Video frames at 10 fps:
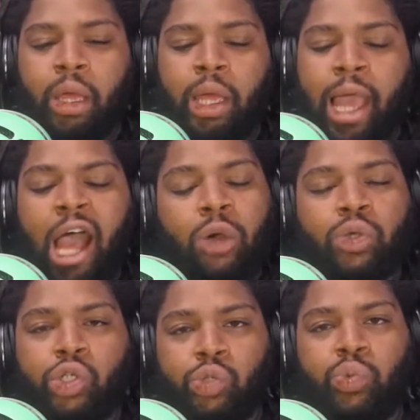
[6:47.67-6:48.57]
how
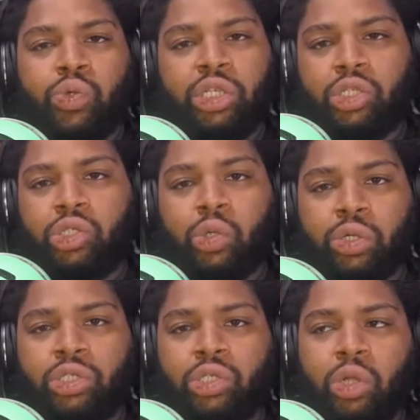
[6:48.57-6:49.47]
good were these
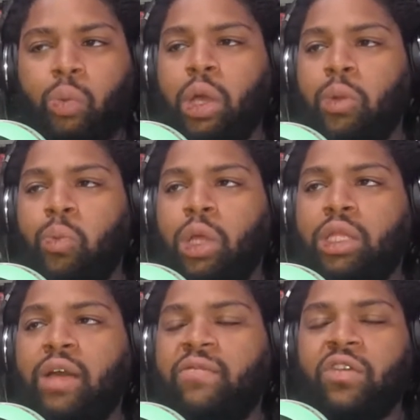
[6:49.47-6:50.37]
swords? What
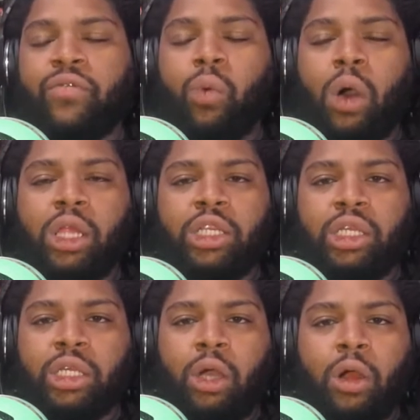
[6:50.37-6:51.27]
level of
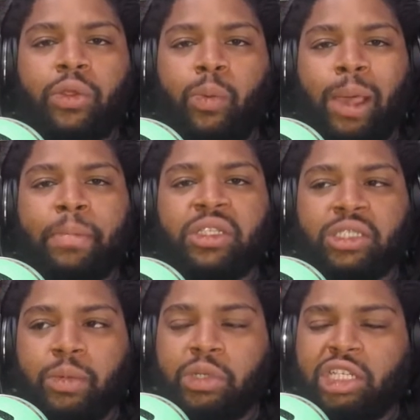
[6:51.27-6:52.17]
quality are the weapons
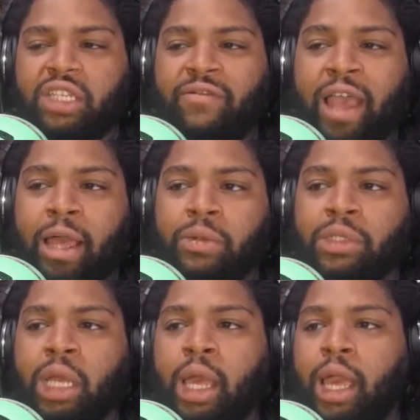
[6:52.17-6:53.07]
that we just
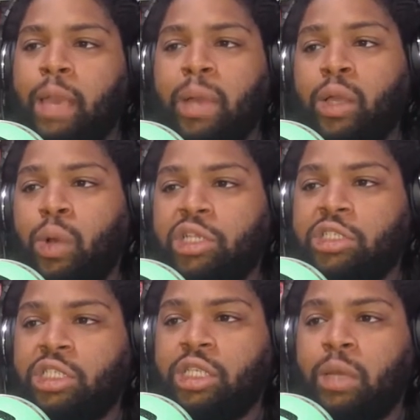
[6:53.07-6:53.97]
found? And my
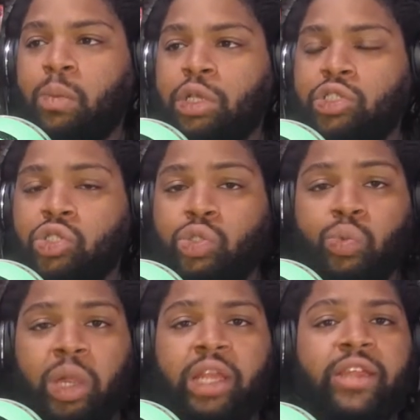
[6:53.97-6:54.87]
question to them was,
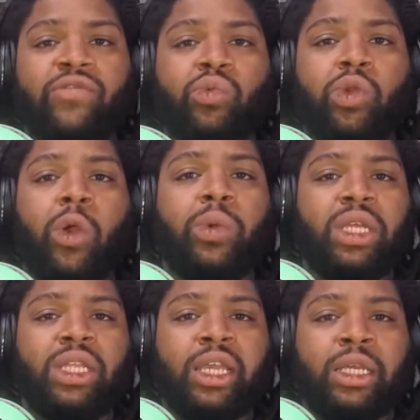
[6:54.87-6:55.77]
do any of you know
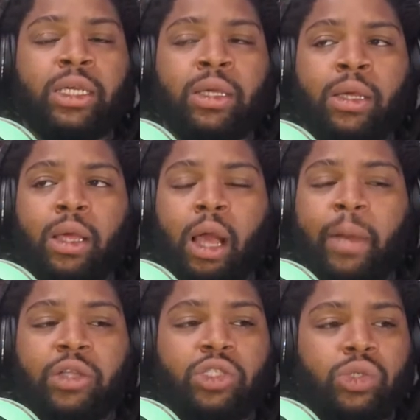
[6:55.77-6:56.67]
anything
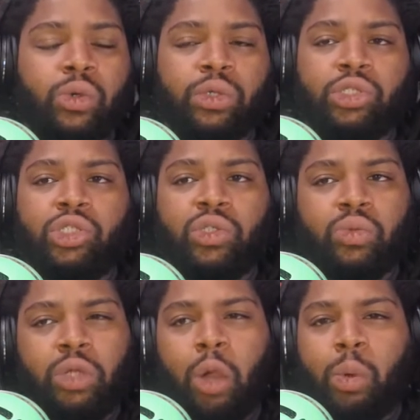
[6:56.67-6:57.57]
about swords? Do you
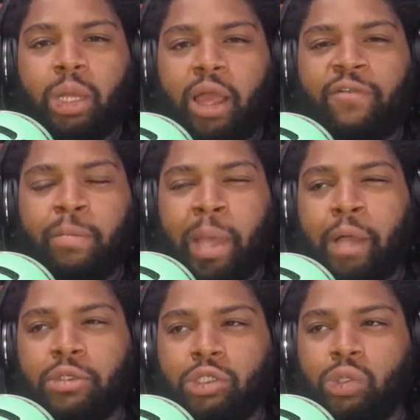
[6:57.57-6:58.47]
know enough
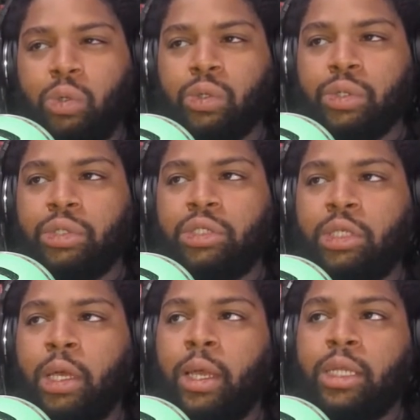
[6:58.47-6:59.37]
about swords
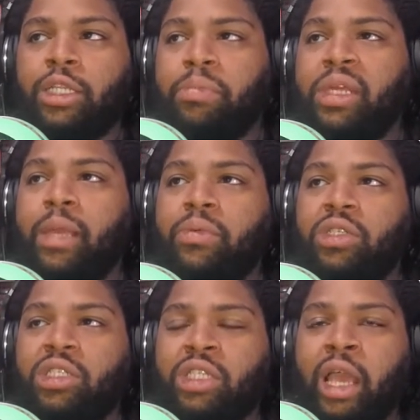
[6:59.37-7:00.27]
to be able
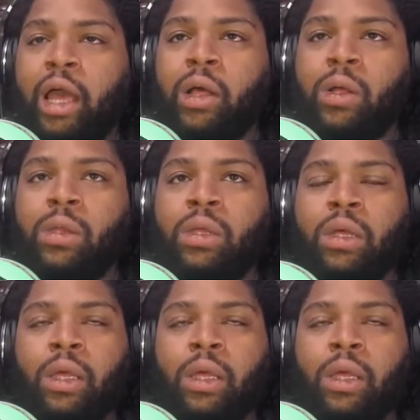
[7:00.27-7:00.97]
to tell